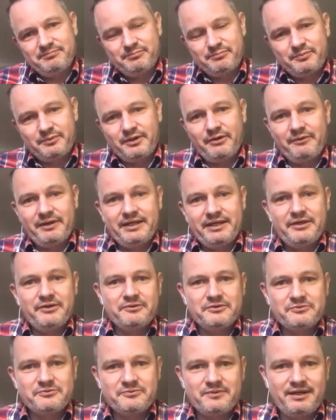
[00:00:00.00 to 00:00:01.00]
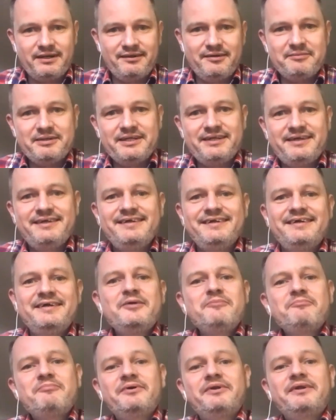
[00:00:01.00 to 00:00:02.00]
pro-EU as well. I mean,
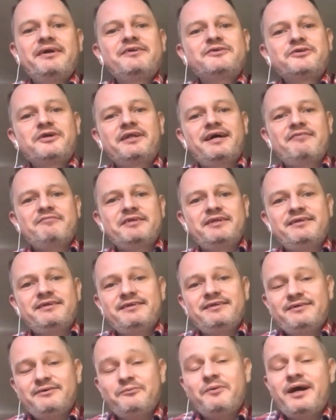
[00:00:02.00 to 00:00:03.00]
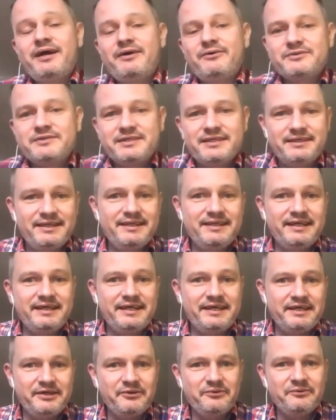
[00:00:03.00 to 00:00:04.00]
but I'd rather have a Wales in the
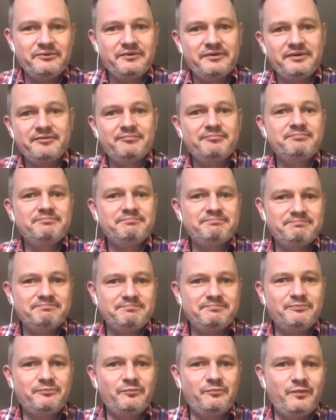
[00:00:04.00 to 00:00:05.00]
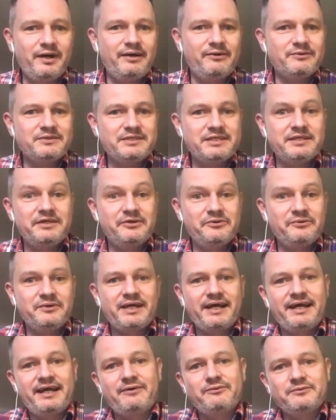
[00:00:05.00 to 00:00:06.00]
EU than a Wales in the
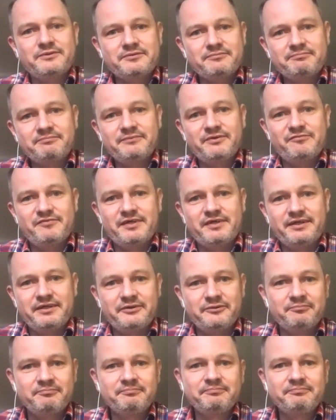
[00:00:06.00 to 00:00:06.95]
UK out of the EU.